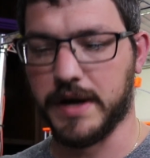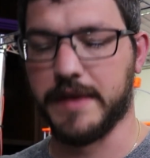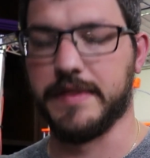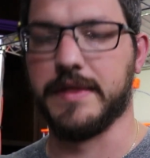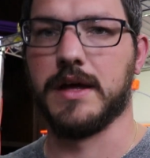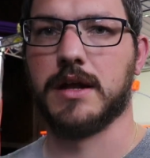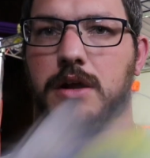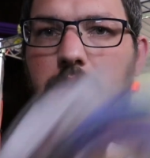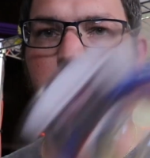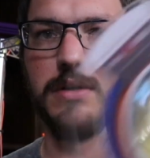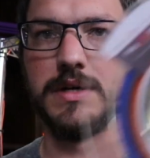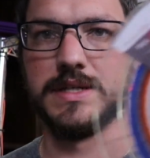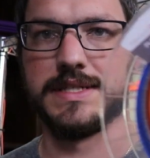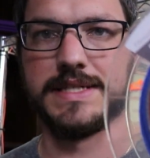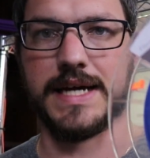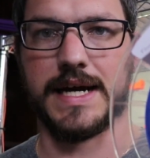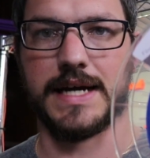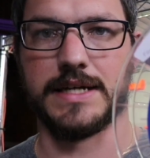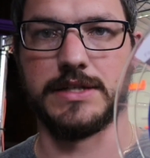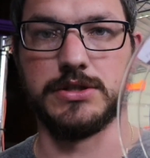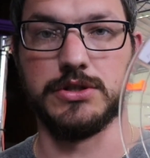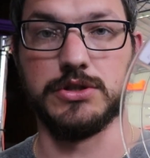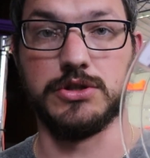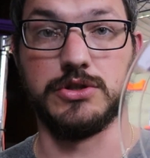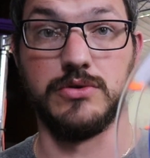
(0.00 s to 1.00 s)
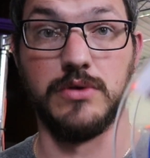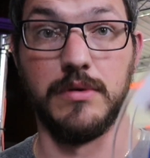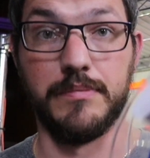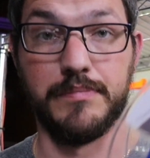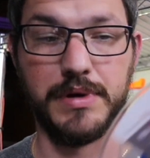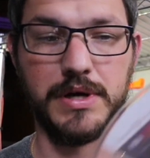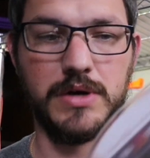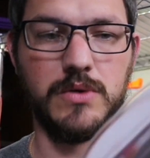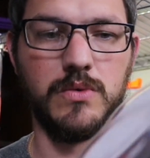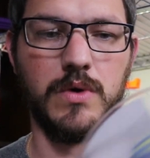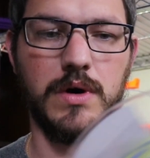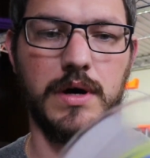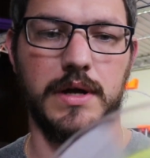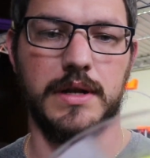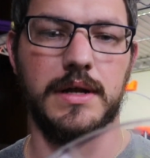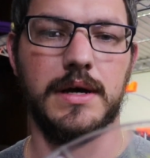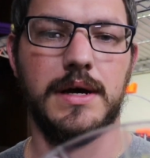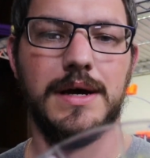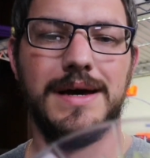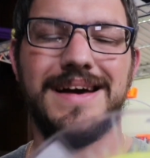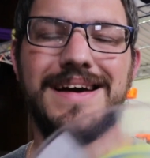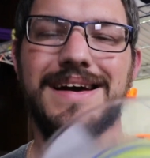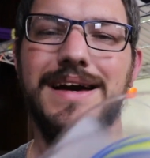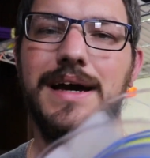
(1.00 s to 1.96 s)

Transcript: and then I'll attach it to a big one.